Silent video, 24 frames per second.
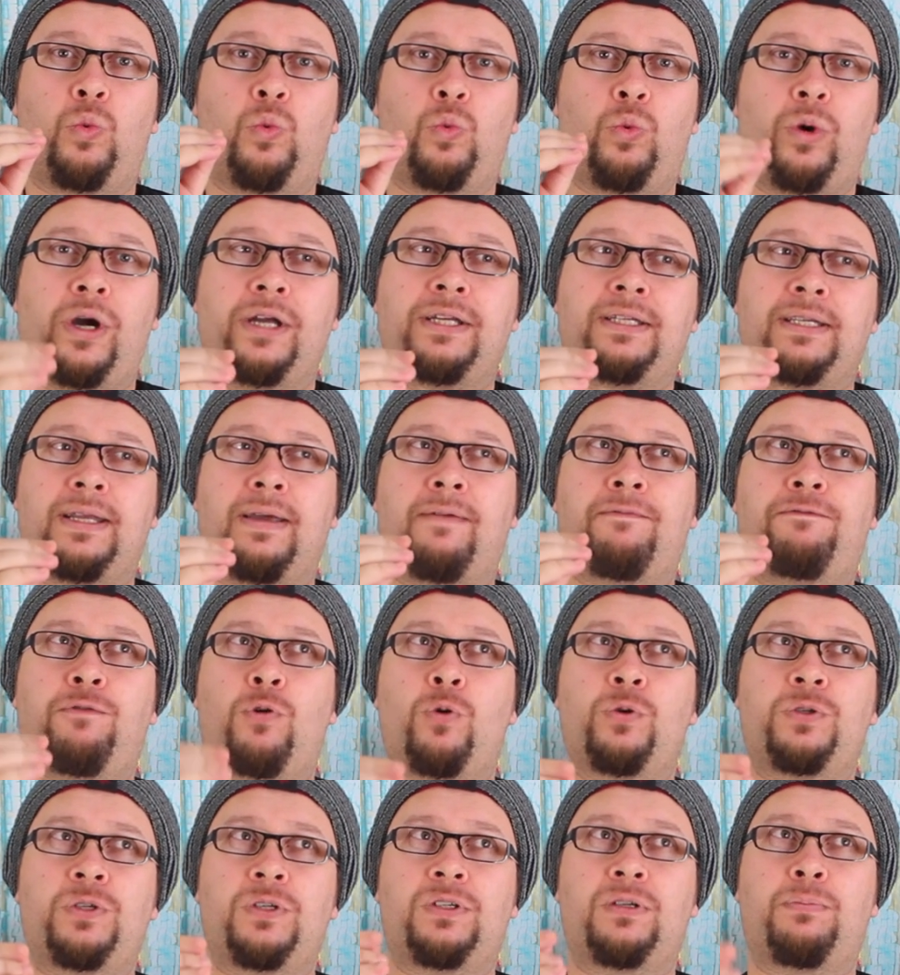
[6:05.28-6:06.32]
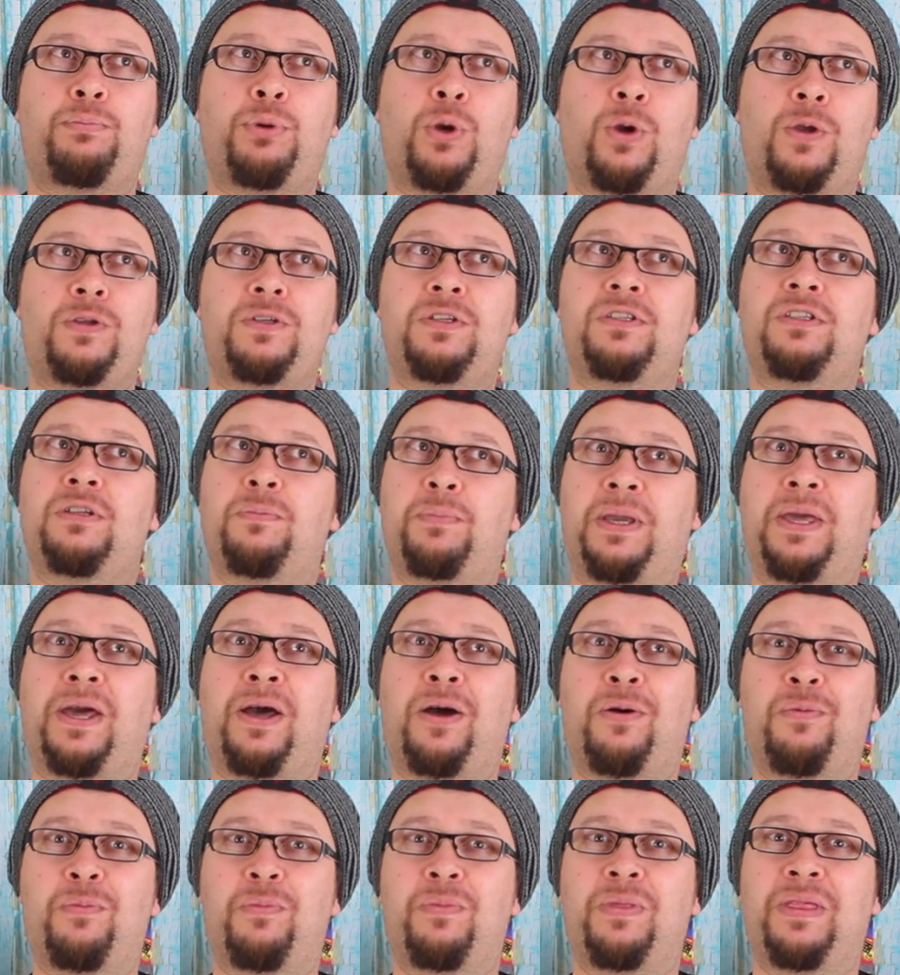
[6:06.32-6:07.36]
what forces a person to
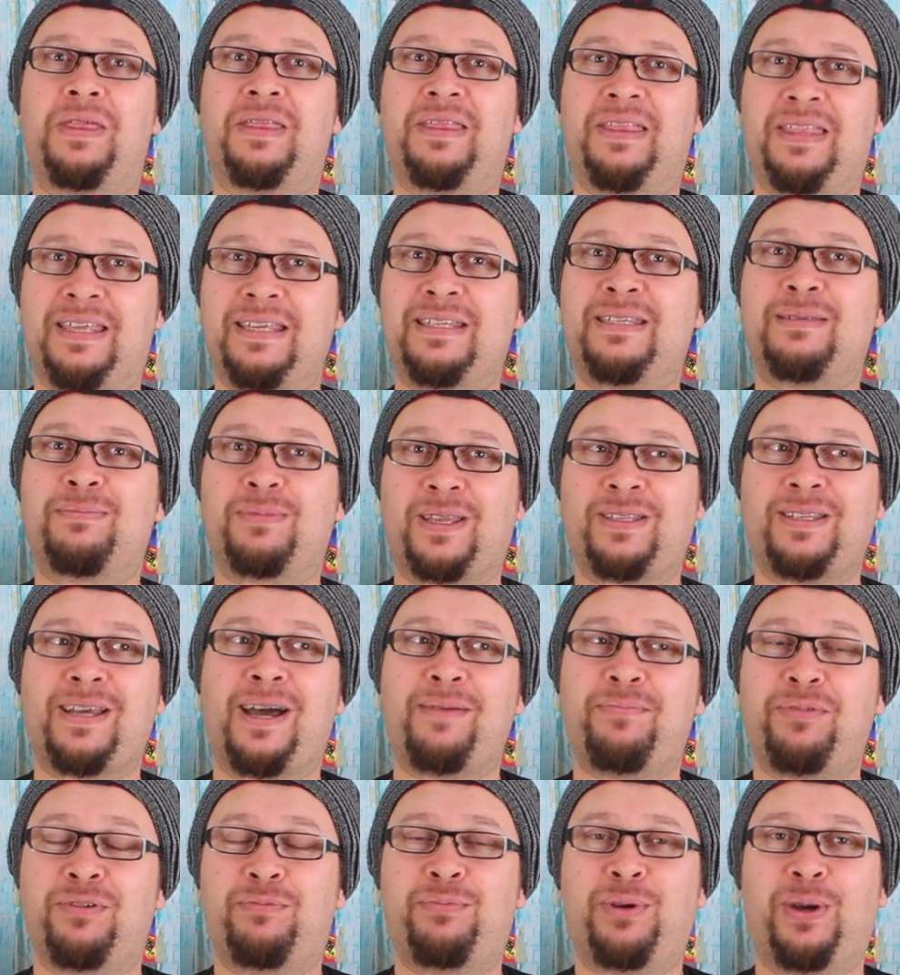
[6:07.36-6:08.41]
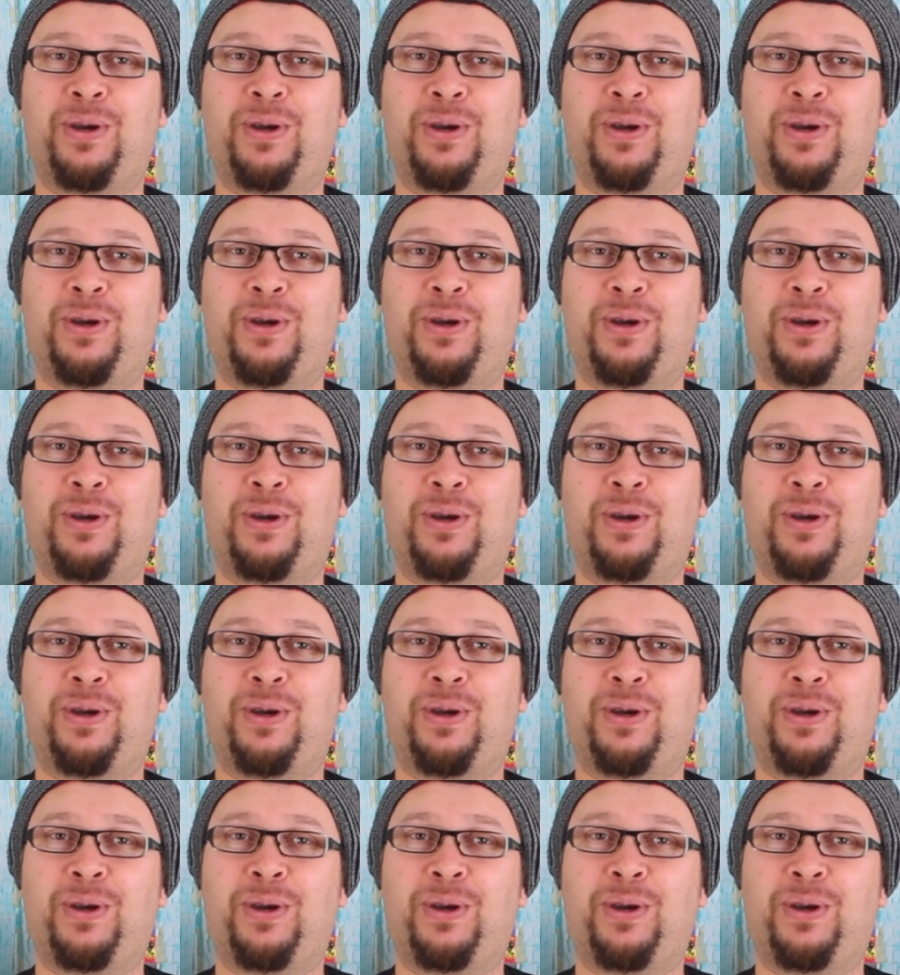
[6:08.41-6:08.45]
become this type of